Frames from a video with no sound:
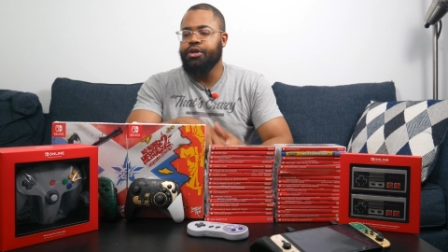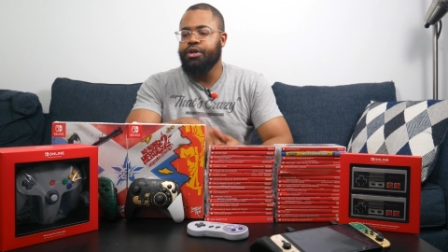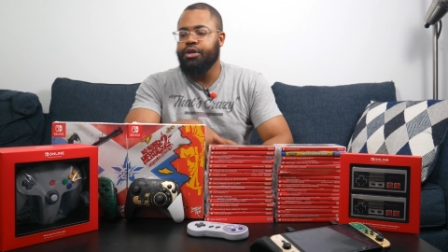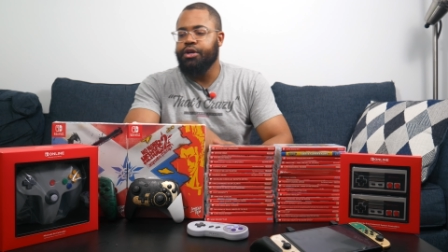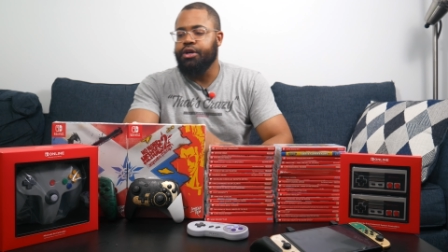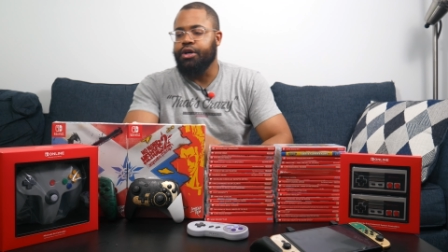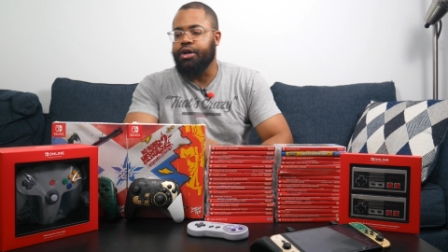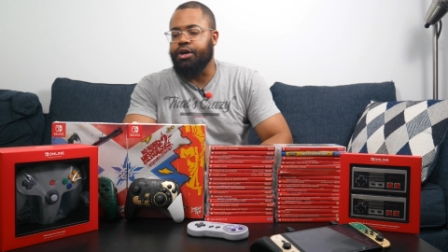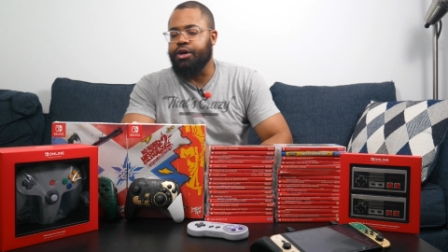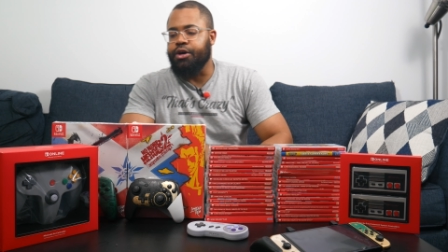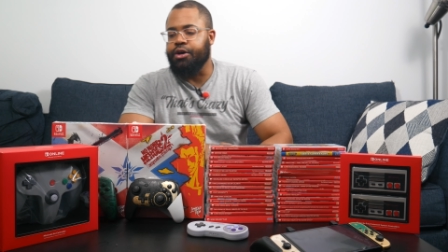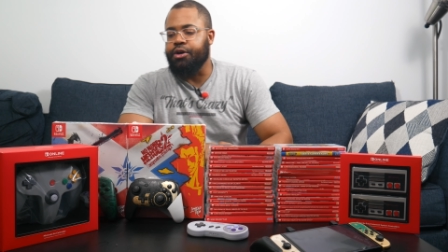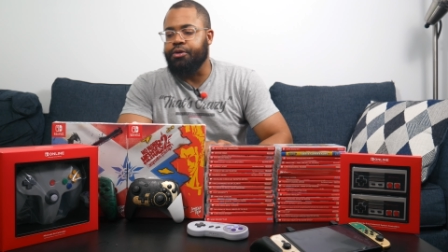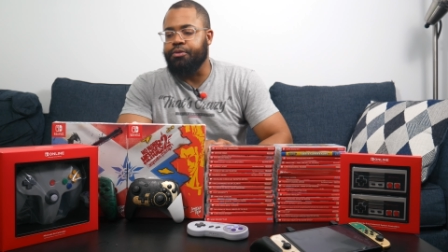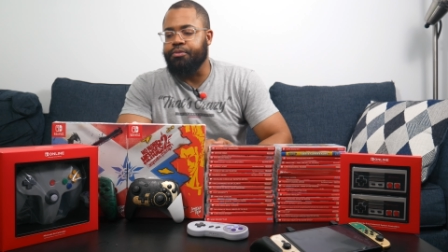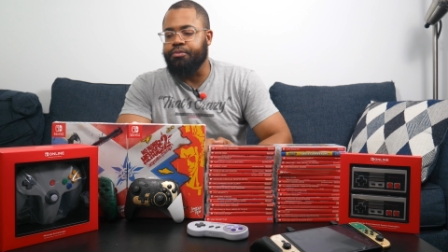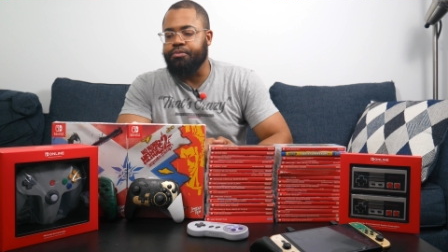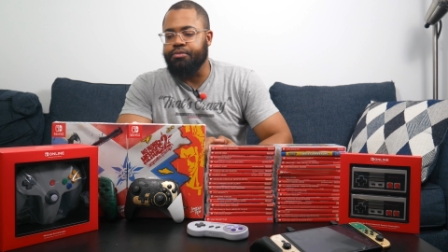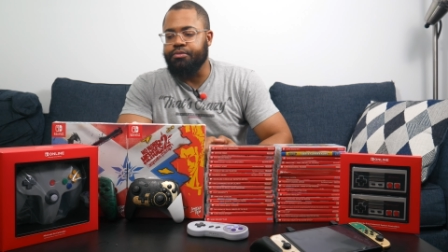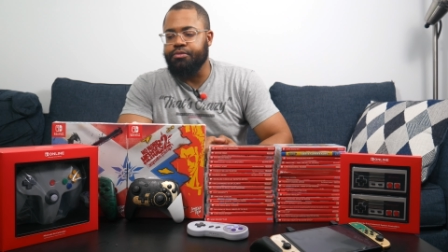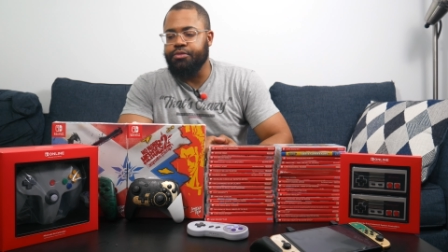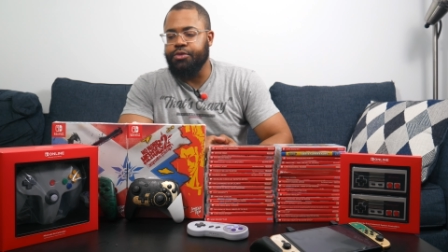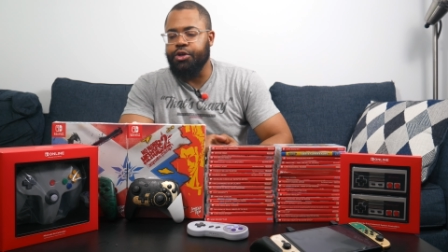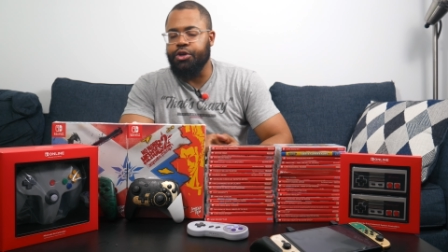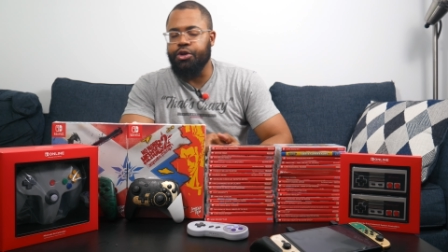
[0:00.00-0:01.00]

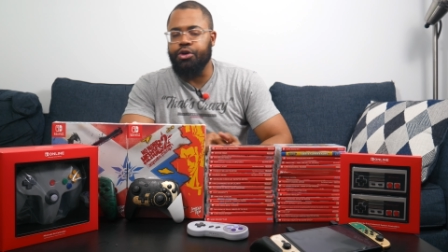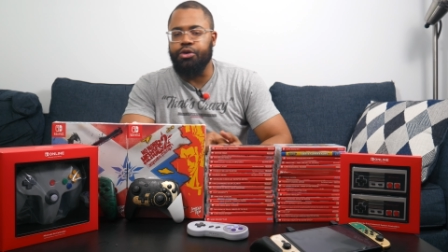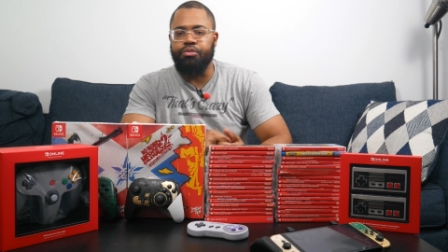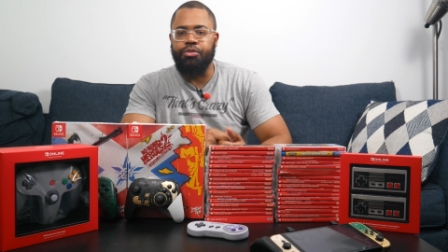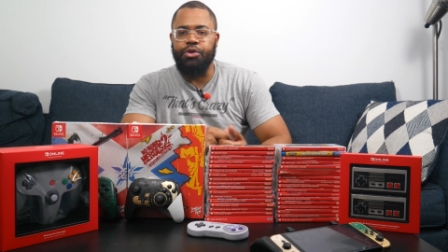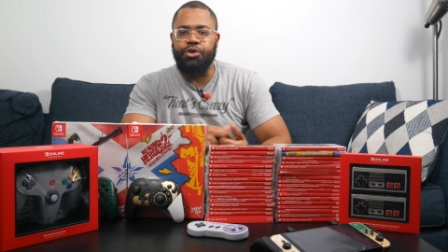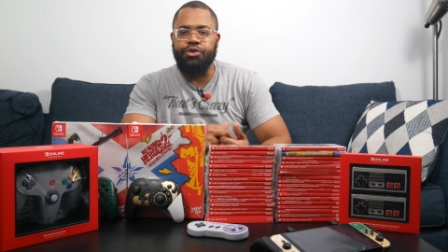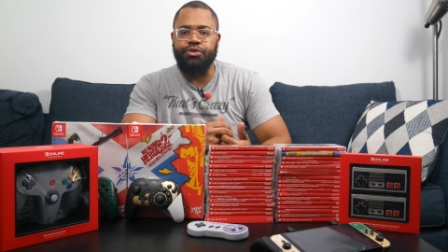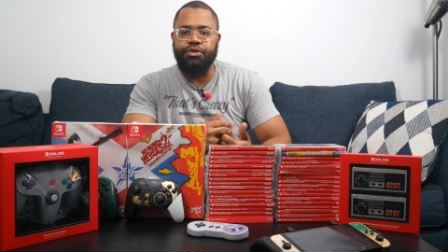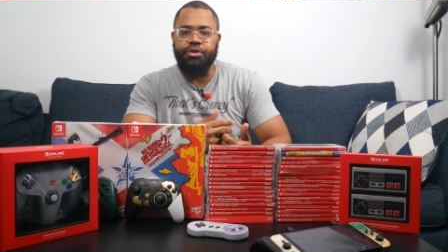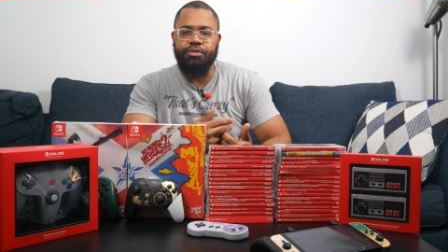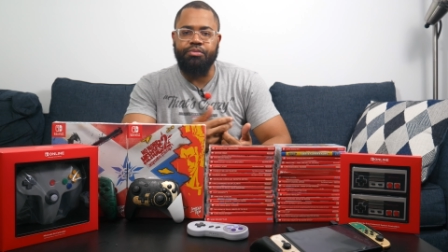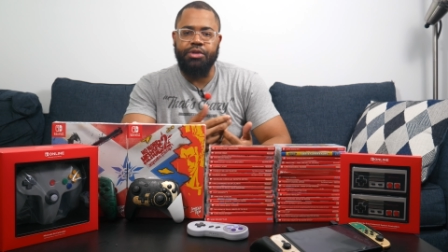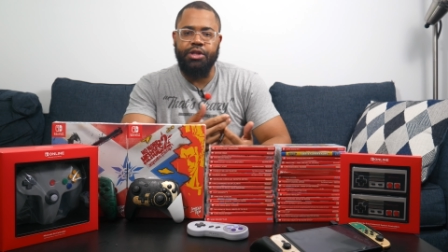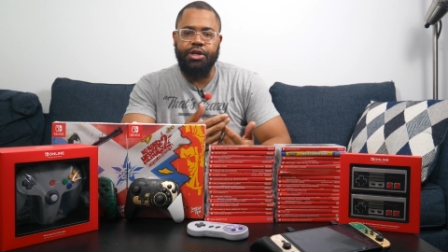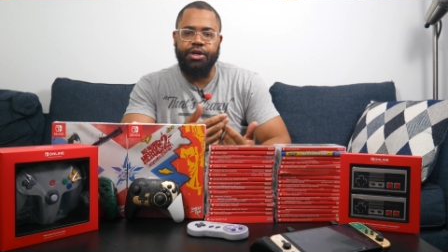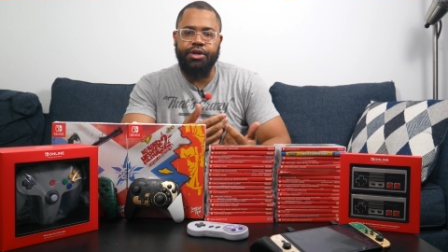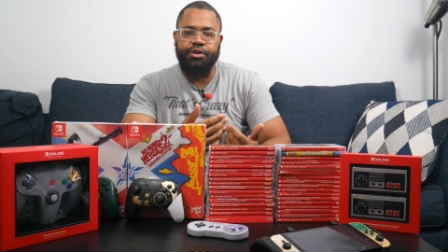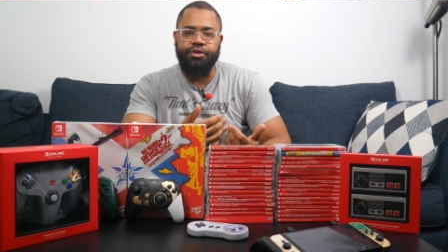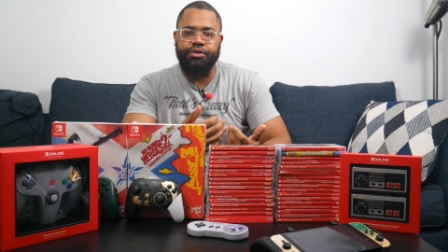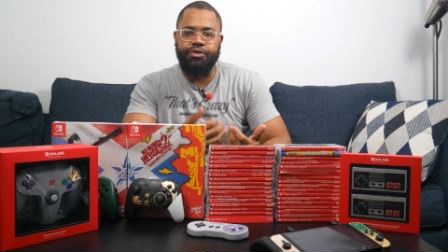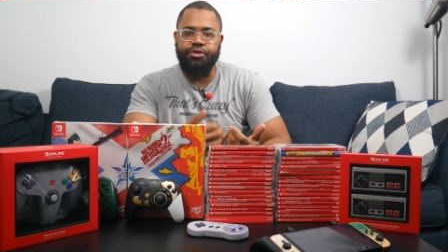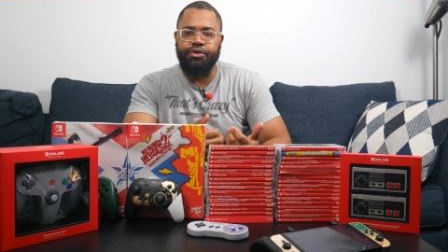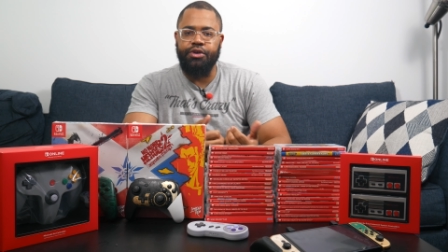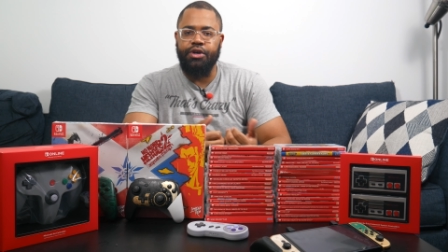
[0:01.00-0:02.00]
you know,
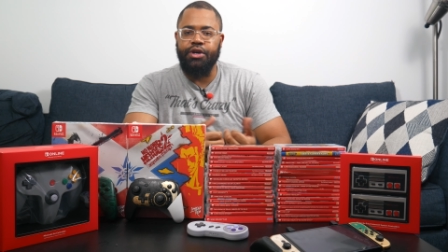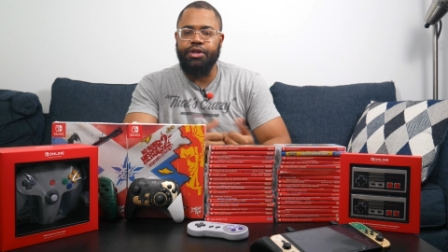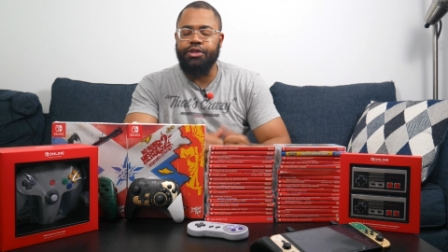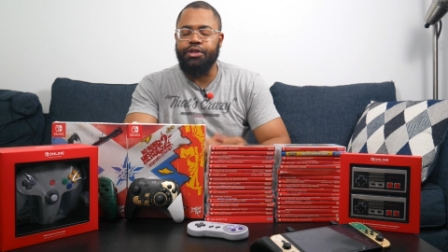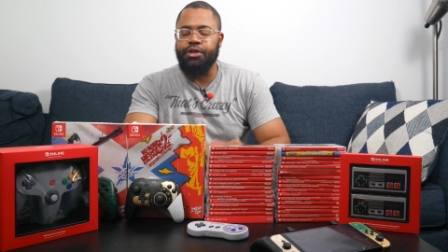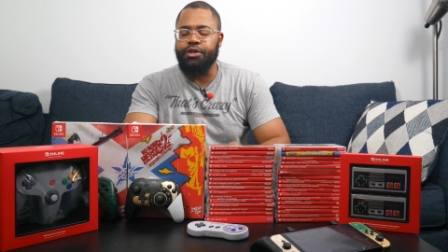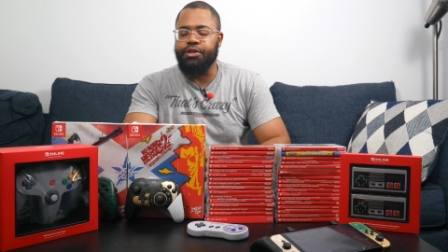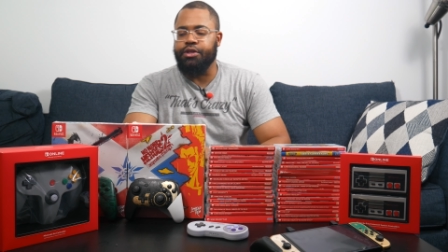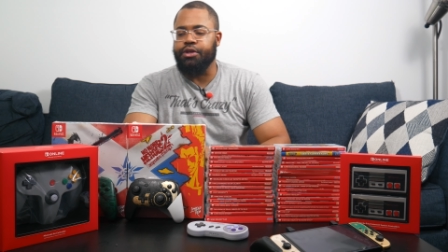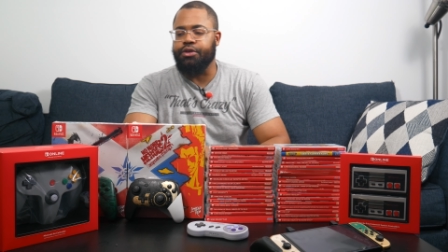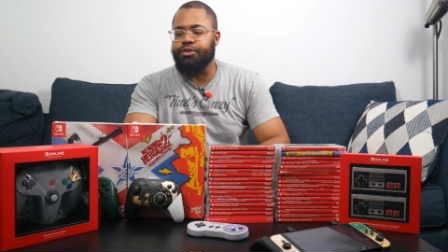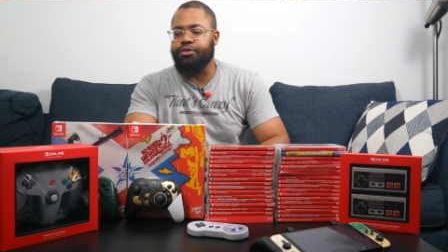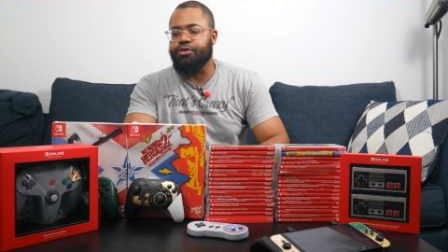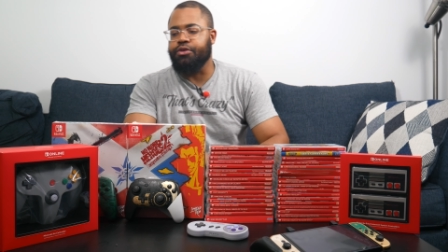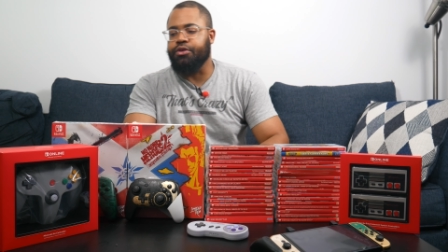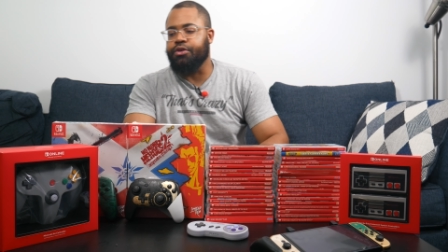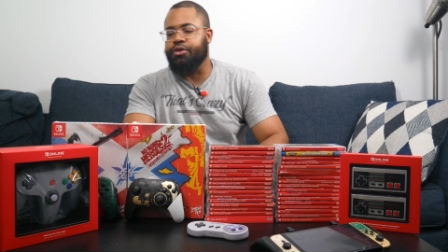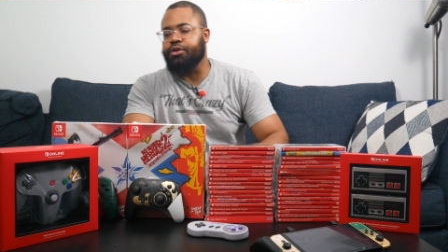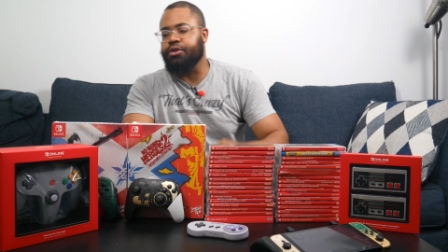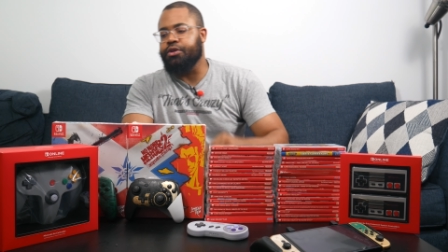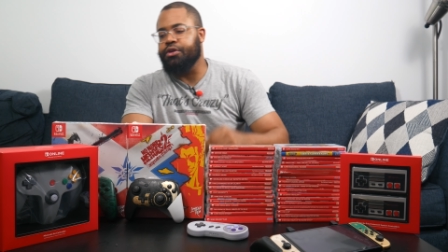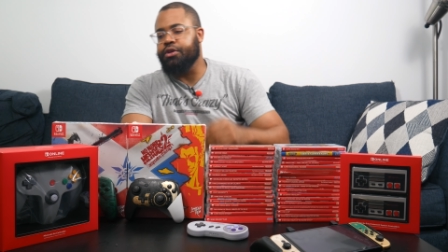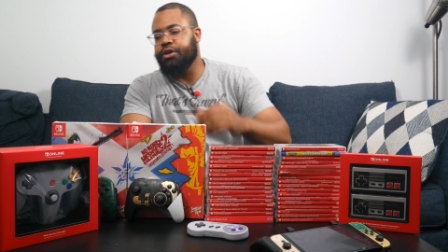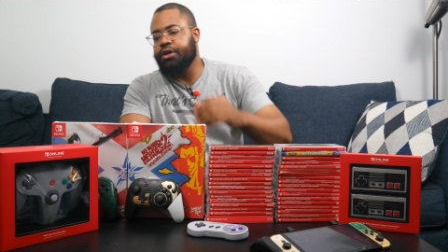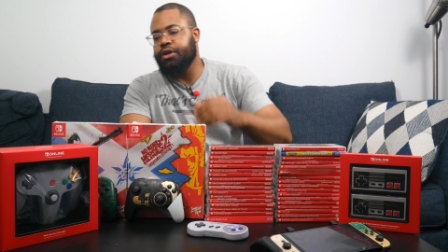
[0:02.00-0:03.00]
multiplayer. So I think that's good.